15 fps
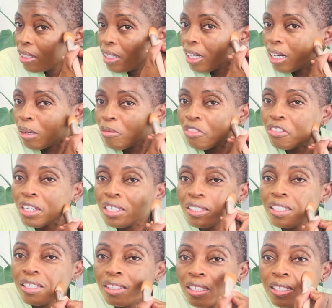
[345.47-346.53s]
I'm
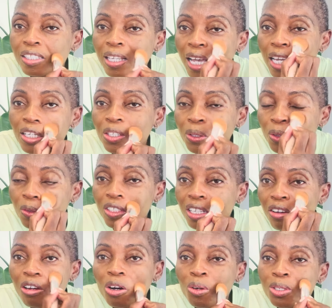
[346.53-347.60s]
facing the side because I
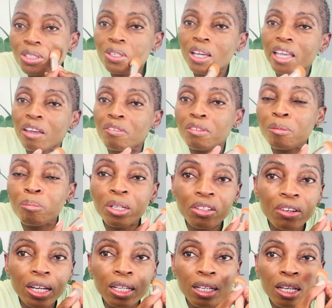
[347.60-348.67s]
also have a
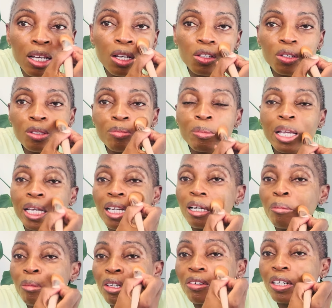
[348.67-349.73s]
mirror, because my
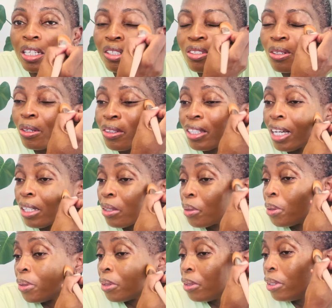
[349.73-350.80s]
camera is not that
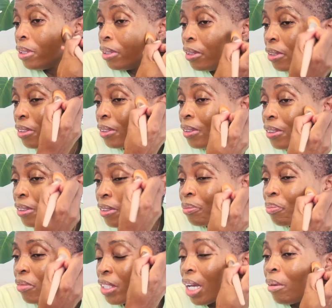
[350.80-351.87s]
good,
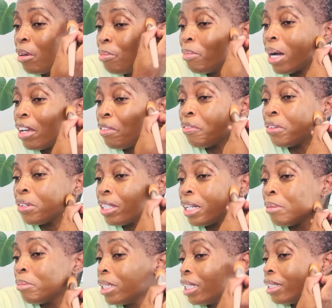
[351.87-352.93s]
my
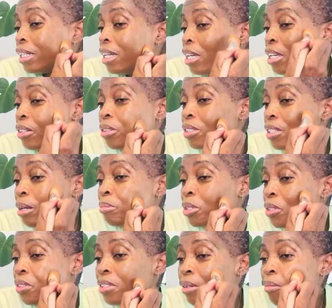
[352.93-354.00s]
phone, because I'm
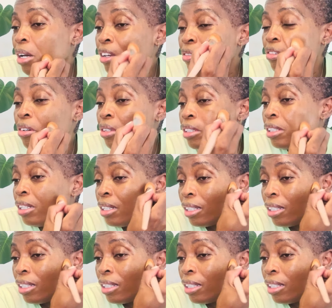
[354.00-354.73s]
using my phone.